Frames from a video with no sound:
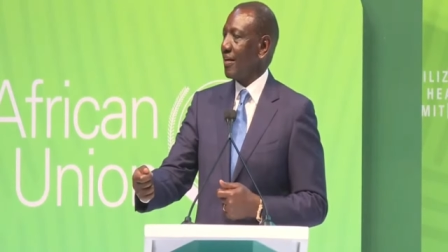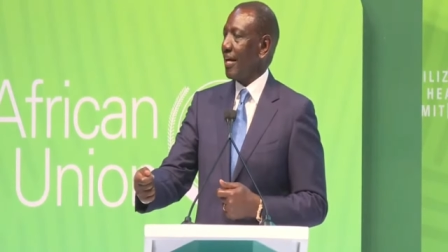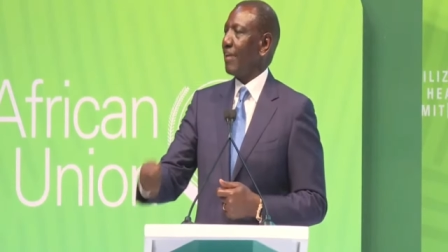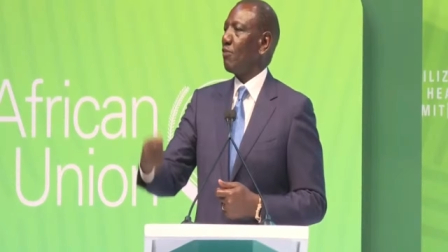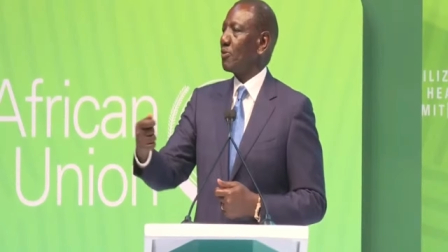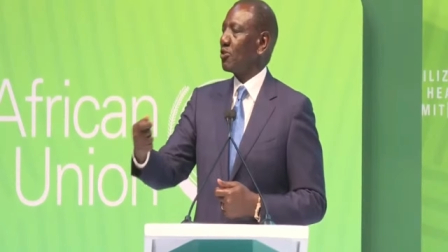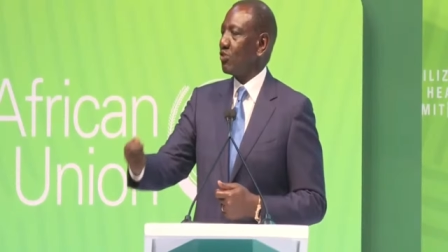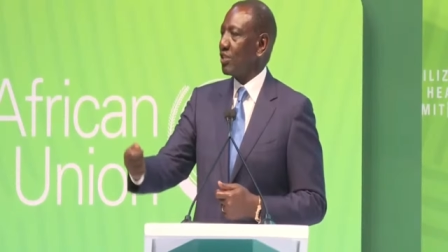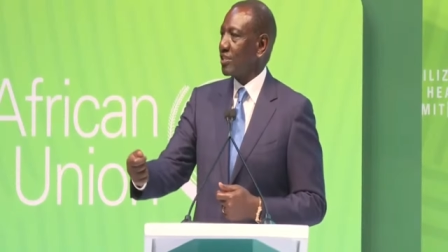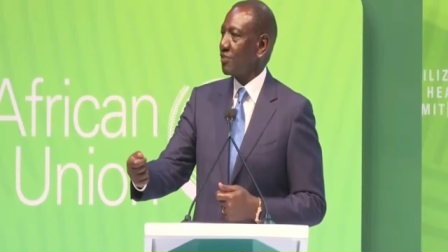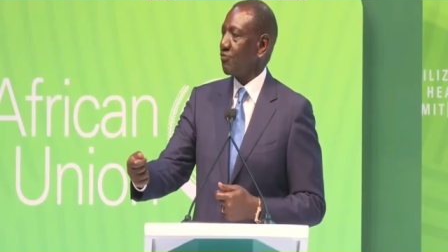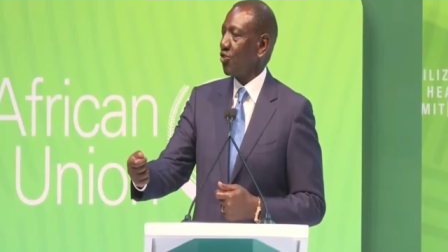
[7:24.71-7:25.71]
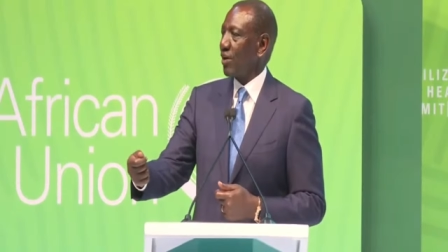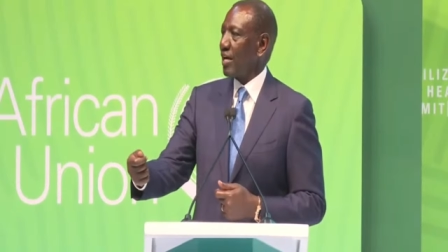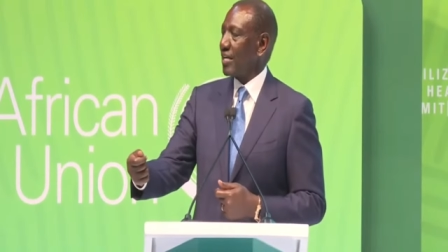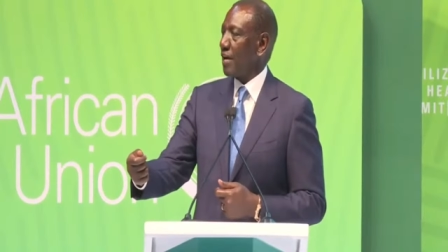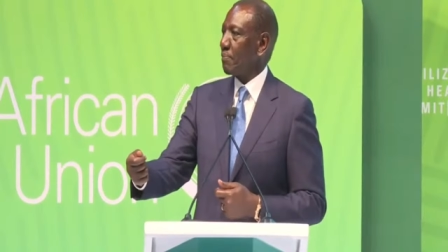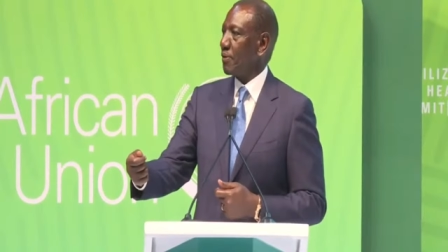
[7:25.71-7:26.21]
and opportunities for our
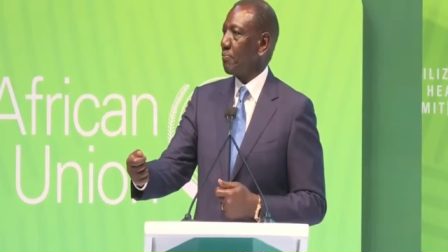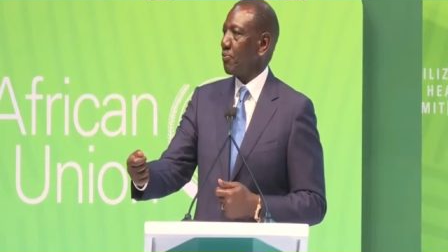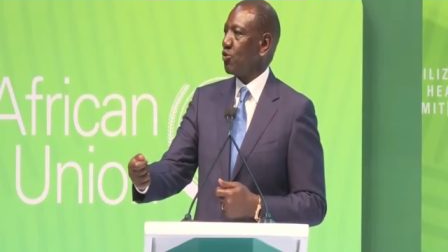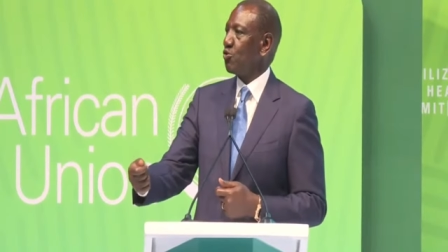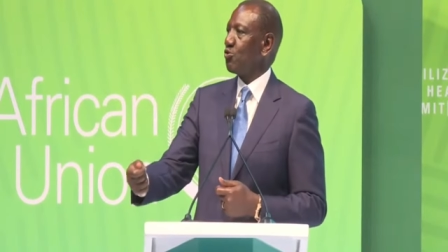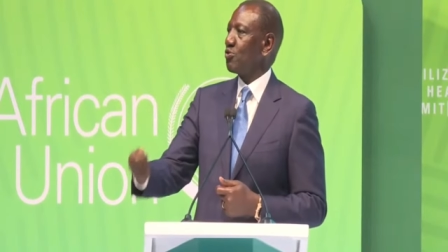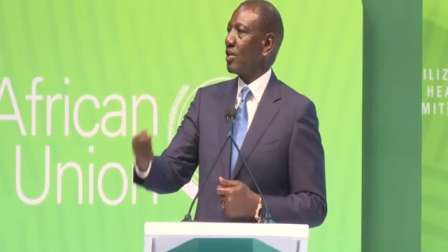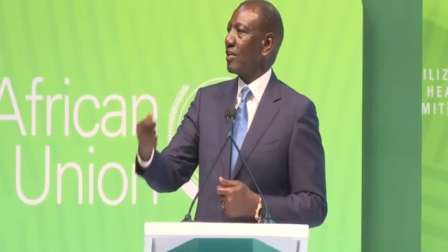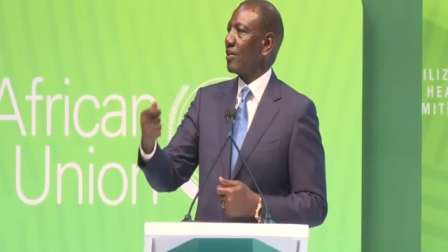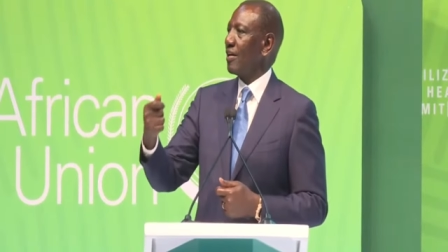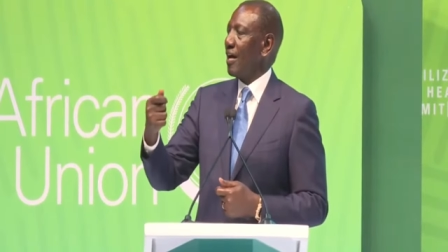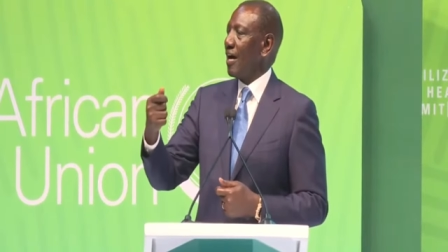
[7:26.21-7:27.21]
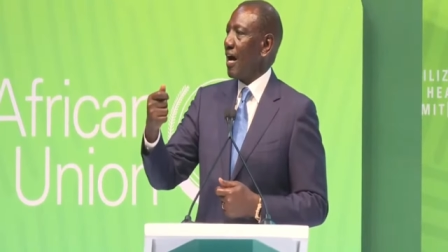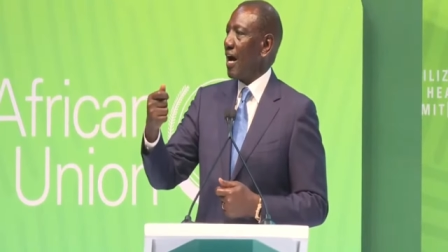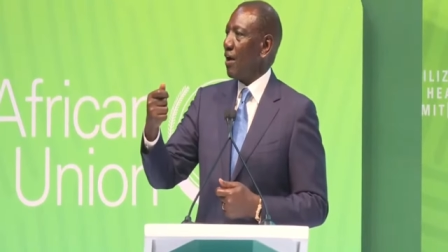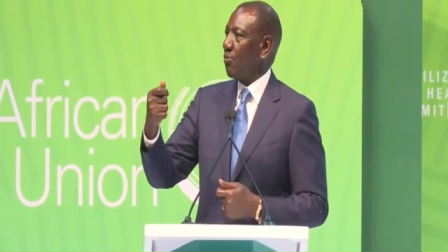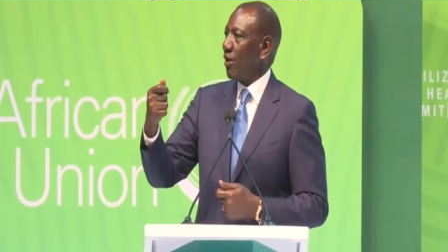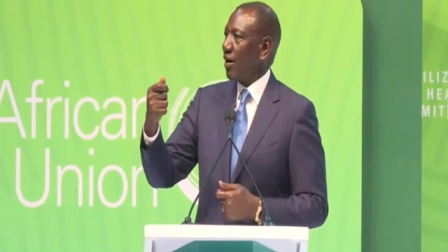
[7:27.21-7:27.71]
young people using
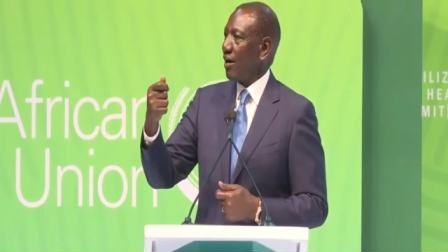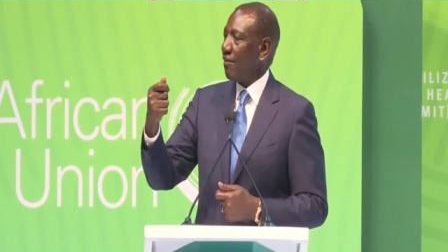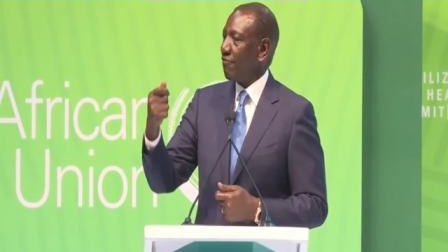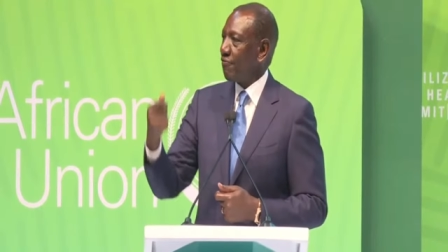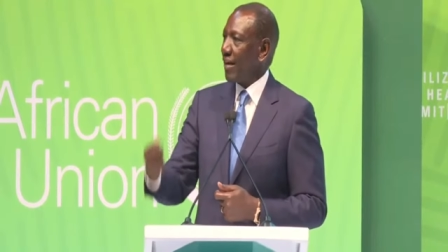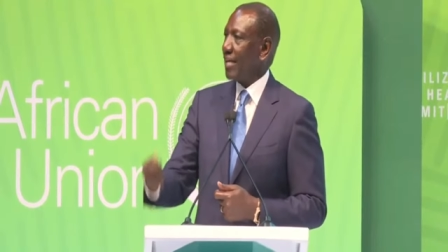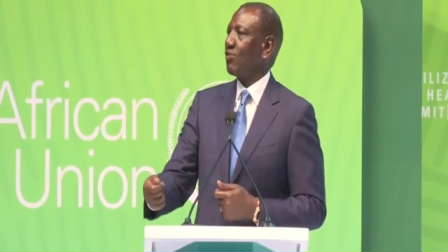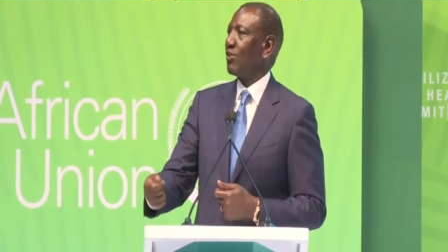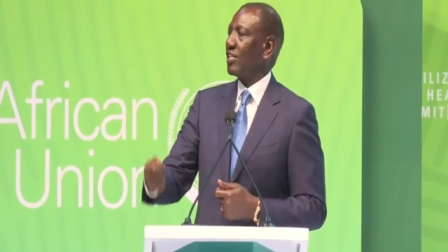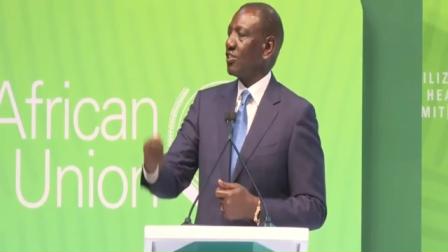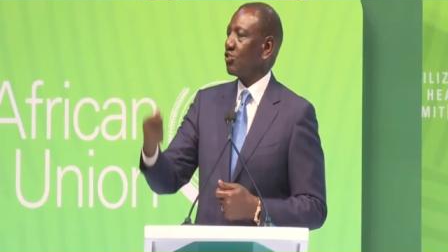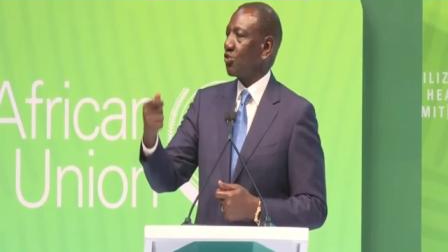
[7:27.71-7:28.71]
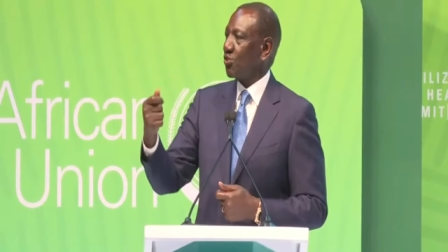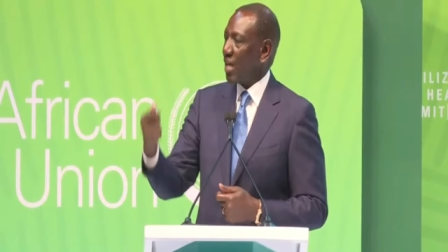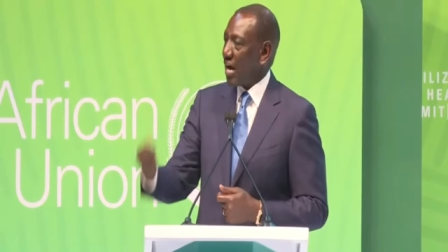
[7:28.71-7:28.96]
our value addition,